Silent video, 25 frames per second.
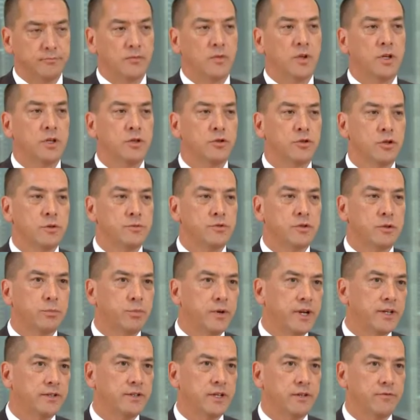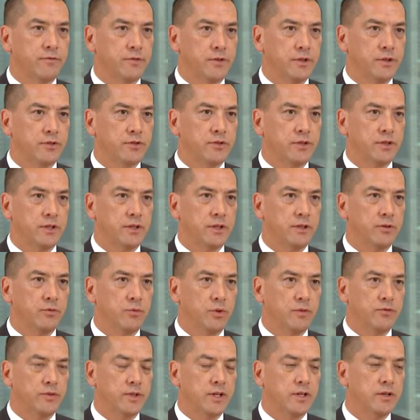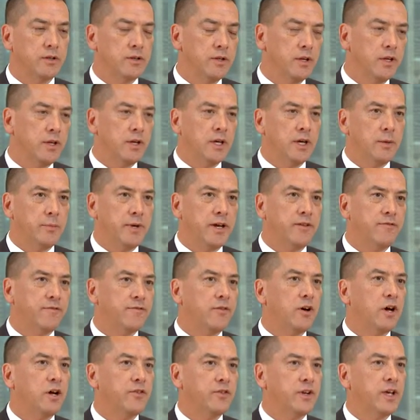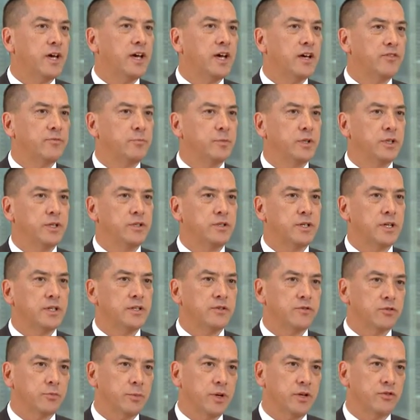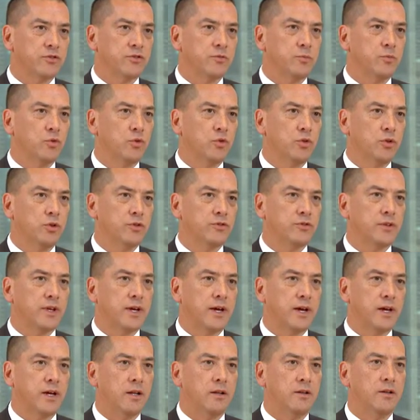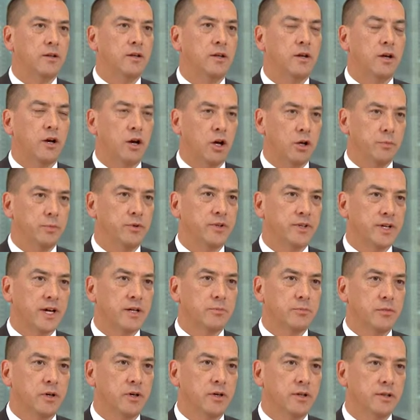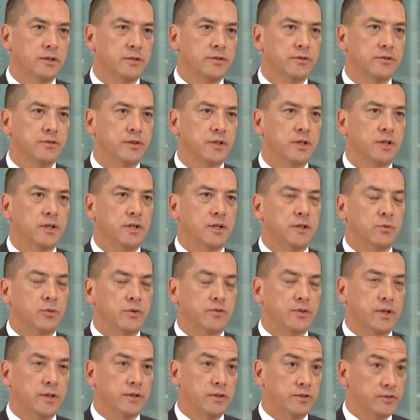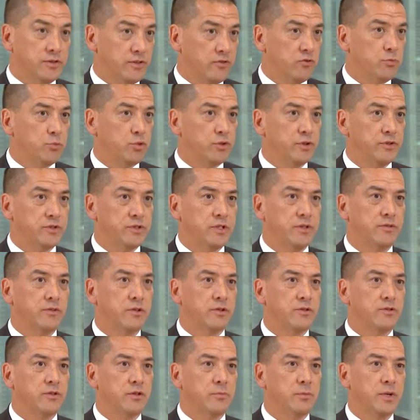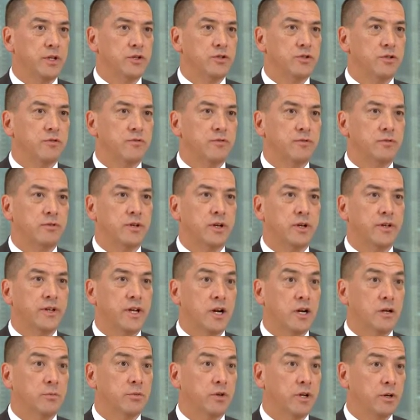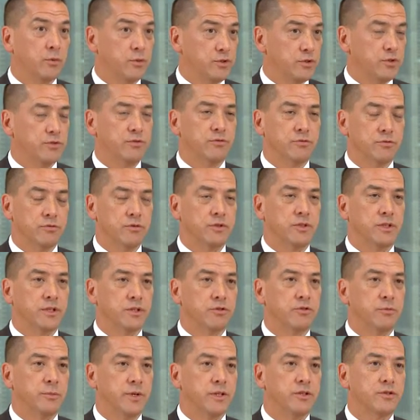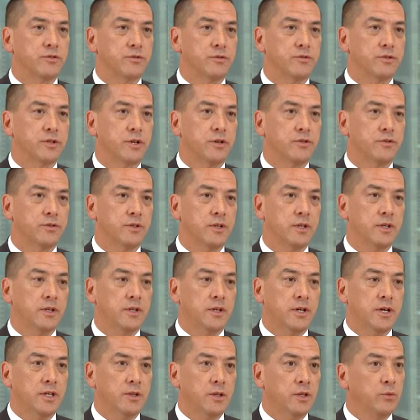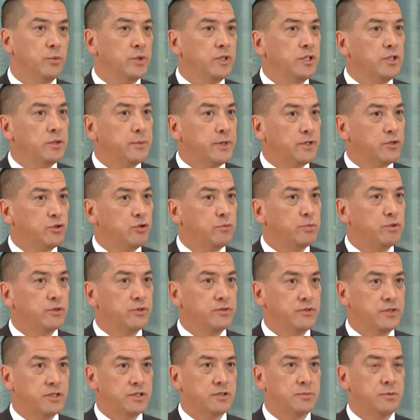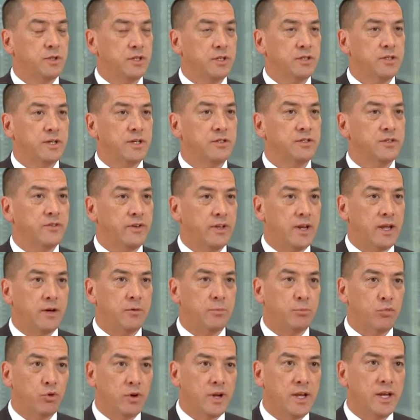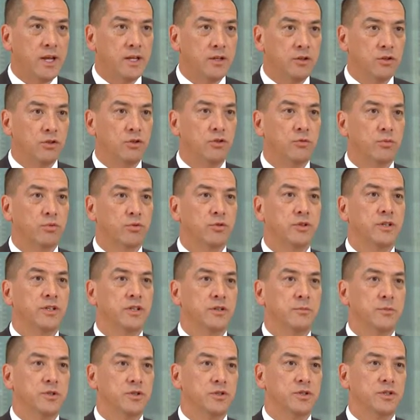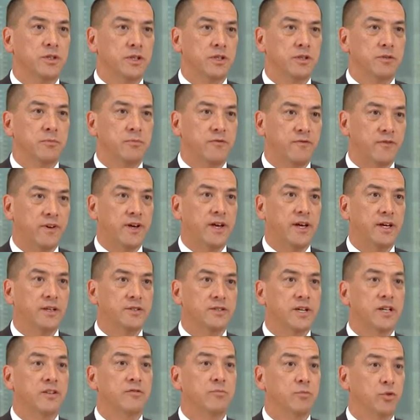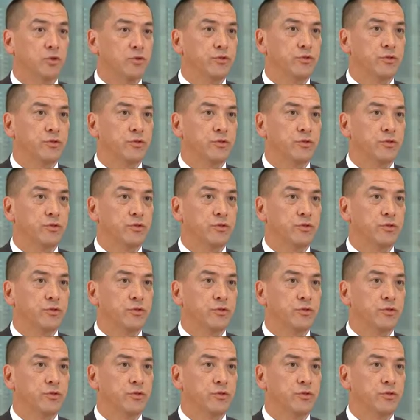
In terms of the breakdown for this year, we've done about 5.5 million tonnes from our smaller scale open cut mines. We've done the 7.7, as I mentioned, for our Narrabri, which is really a tremendous result. And then we did about 2.6 million tonnes of our brand new pre-commissioning phase out of Maules